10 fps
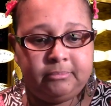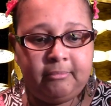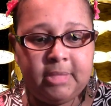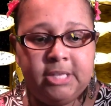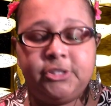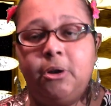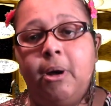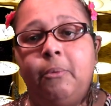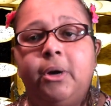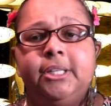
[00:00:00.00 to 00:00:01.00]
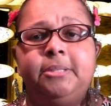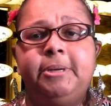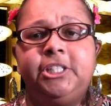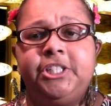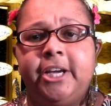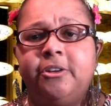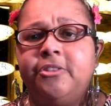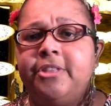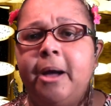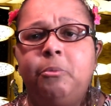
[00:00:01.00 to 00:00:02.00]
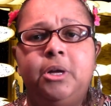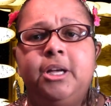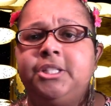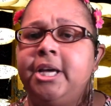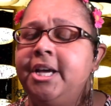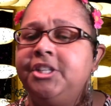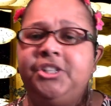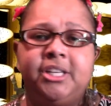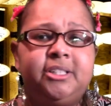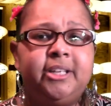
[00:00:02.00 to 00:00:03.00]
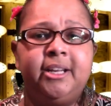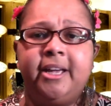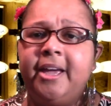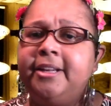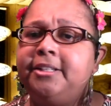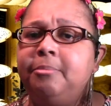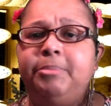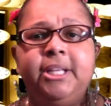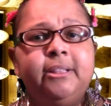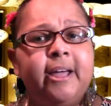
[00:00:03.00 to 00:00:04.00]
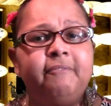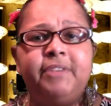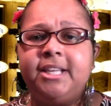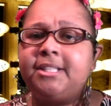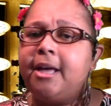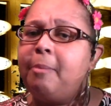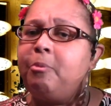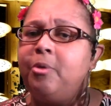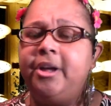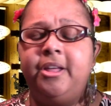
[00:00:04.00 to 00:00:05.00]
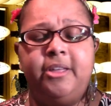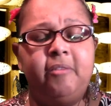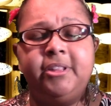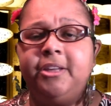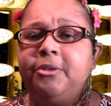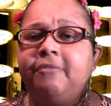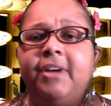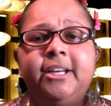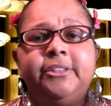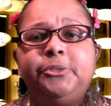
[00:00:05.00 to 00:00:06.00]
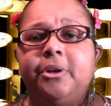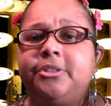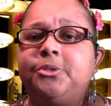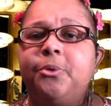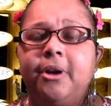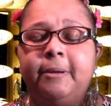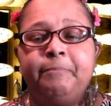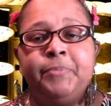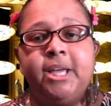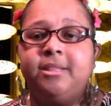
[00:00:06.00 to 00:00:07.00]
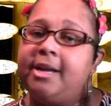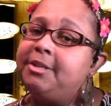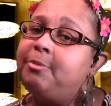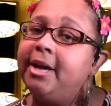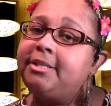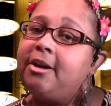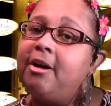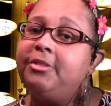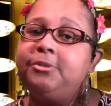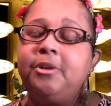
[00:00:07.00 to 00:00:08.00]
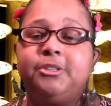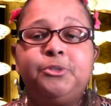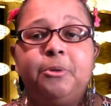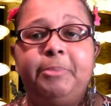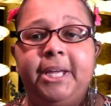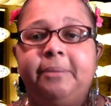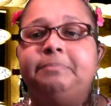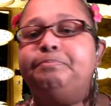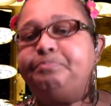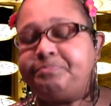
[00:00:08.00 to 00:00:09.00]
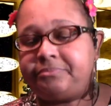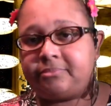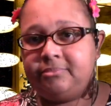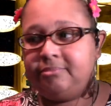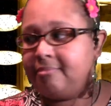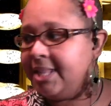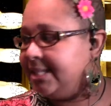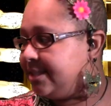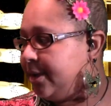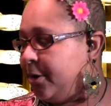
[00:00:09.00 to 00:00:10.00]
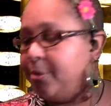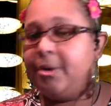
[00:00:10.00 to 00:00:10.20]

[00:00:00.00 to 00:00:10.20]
So I wanted to make a channel that was just dedicated to beating that face up with everything you can find at the drugstore. That's why it's called the Drugstore Beat. So,